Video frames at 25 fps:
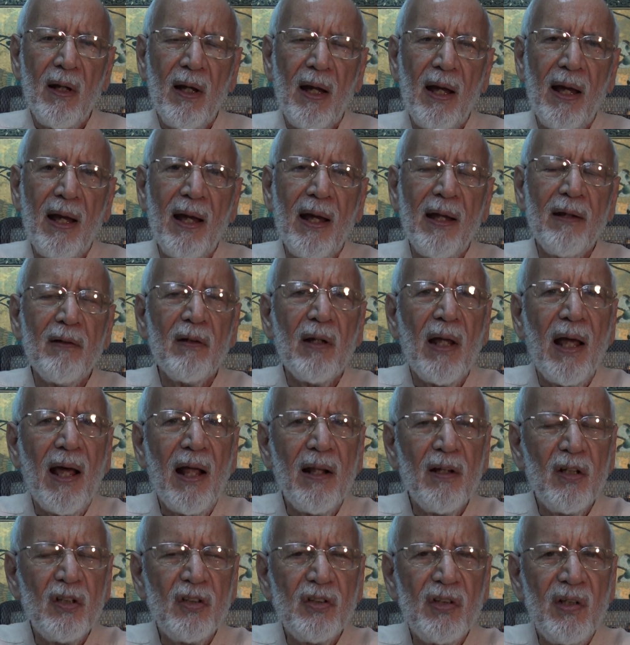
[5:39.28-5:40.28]
And
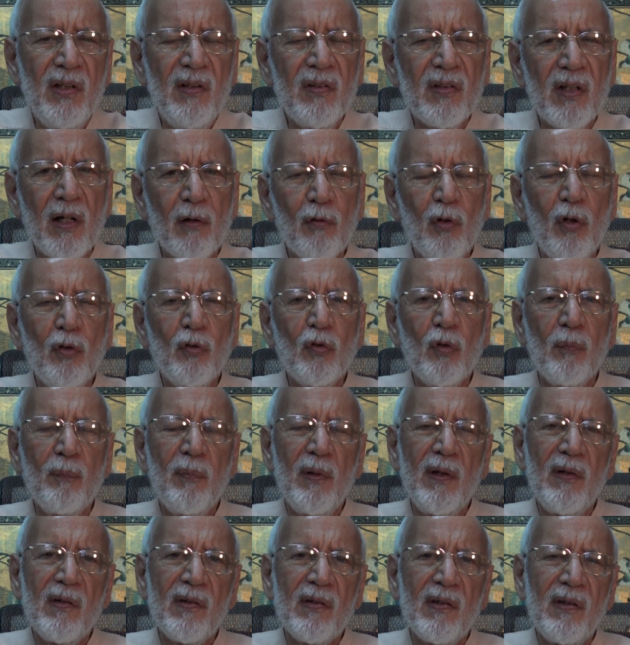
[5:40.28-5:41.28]
allergies are going to
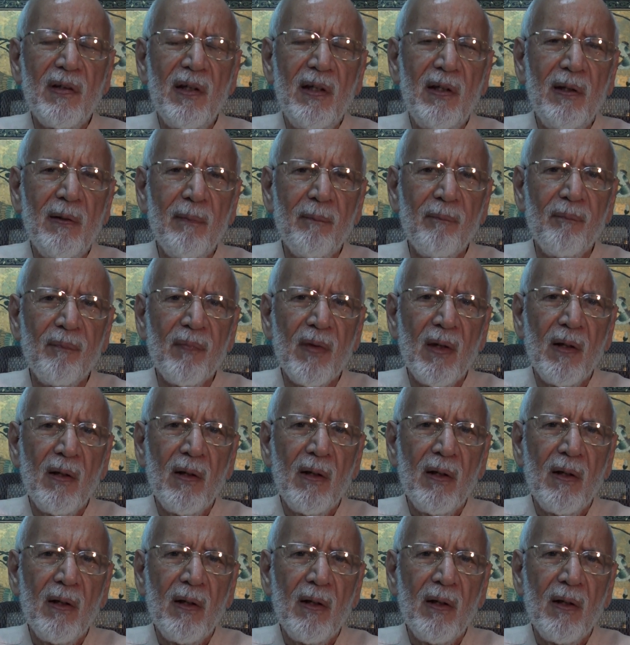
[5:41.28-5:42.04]
be seen.